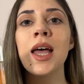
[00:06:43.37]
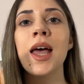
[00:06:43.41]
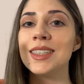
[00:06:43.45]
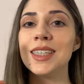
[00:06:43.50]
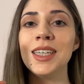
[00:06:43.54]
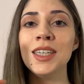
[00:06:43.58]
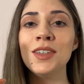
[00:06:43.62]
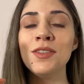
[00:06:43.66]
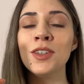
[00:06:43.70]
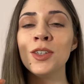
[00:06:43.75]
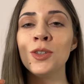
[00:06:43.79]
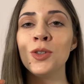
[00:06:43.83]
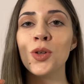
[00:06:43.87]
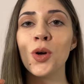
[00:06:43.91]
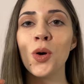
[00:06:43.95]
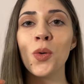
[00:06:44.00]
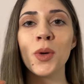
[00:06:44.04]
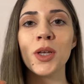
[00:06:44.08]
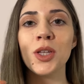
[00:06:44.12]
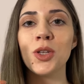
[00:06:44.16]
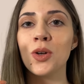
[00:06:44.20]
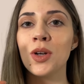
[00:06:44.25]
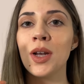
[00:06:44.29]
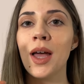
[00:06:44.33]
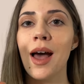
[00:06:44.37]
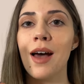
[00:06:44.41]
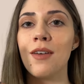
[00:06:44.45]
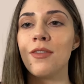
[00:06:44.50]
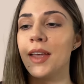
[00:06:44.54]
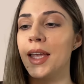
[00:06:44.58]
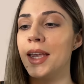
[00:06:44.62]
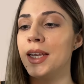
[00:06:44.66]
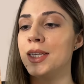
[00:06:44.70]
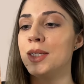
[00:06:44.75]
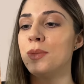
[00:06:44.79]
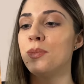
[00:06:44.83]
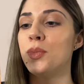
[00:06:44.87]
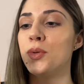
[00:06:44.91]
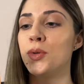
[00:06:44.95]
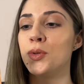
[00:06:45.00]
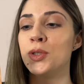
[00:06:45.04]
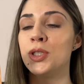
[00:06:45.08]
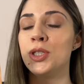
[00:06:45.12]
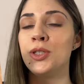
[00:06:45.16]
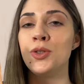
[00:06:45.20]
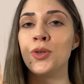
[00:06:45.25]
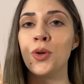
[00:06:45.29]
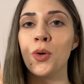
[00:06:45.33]
Even though we don't have any
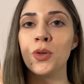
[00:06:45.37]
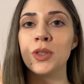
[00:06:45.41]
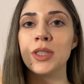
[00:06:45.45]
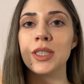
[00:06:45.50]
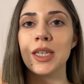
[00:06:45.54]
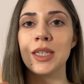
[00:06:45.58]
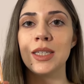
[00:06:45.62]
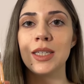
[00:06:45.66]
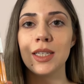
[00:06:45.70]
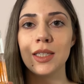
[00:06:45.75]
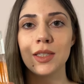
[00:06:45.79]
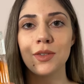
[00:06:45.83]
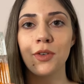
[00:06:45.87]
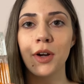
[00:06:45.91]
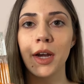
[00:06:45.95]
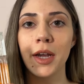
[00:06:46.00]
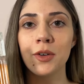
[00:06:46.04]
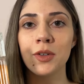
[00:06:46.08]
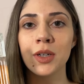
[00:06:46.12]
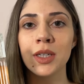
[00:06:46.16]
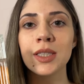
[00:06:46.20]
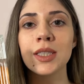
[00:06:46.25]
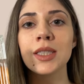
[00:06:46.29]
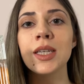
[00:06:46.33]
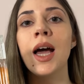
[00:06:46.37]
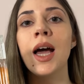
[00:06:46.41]
boozy notes in this fragrance,